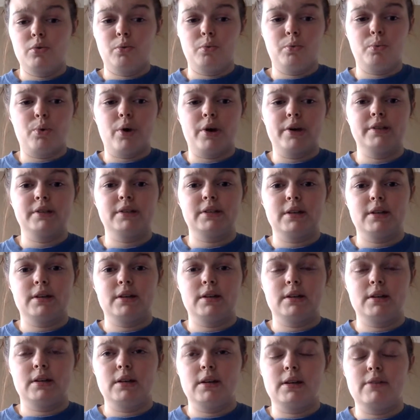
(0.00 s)
was
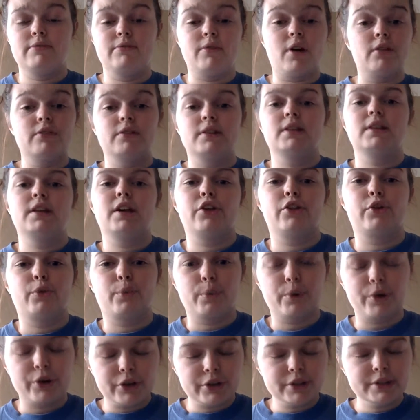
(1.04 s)
involved in the other
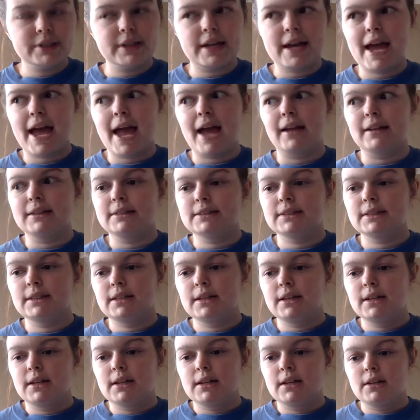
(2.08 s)
world, and
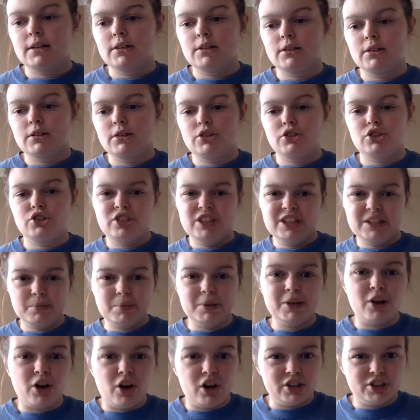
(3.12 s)
she's
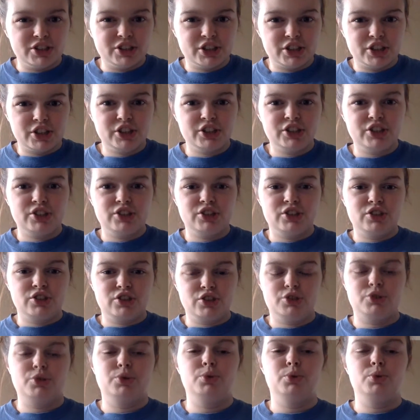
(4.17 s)
been altered
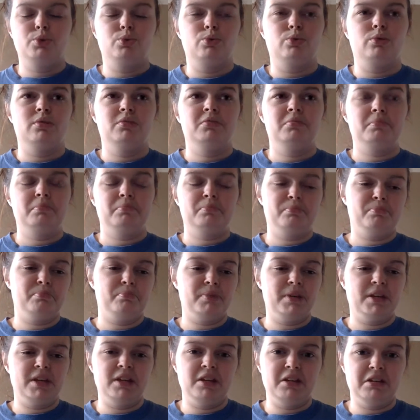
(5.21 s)
to
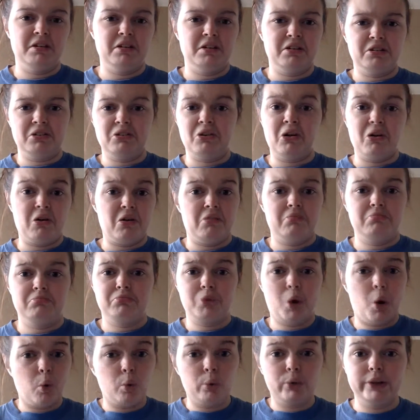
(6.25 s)
be a
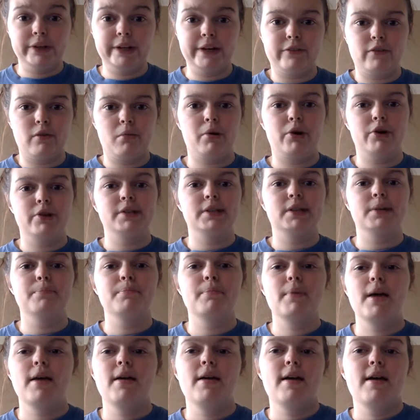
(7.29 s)
totally different person.
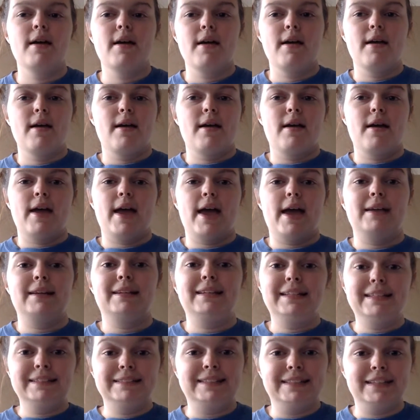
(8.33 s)
And
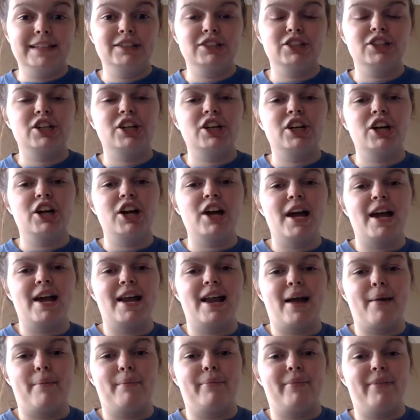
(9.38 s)
he did it to her, and
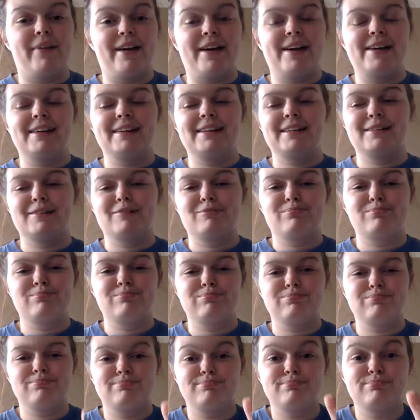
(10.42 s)
I'm like,
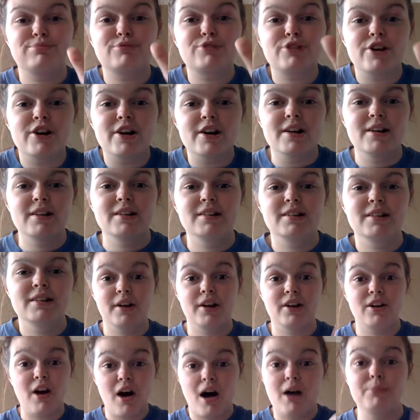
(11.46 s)
bruh,
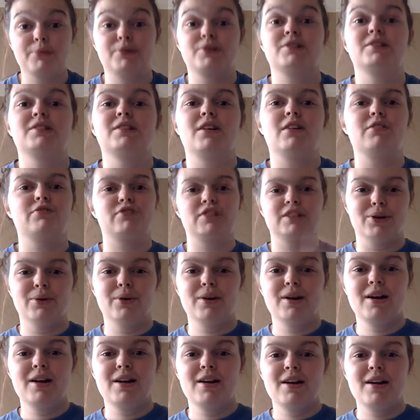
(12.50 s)
calm yourself. She's,
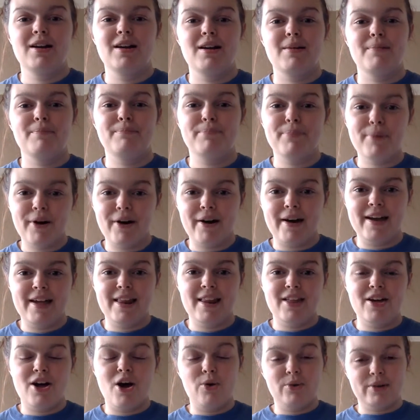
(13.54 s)
but
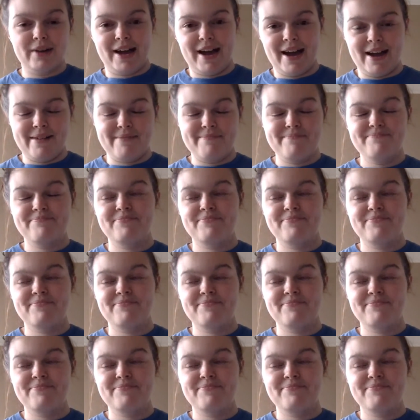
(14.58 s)
okay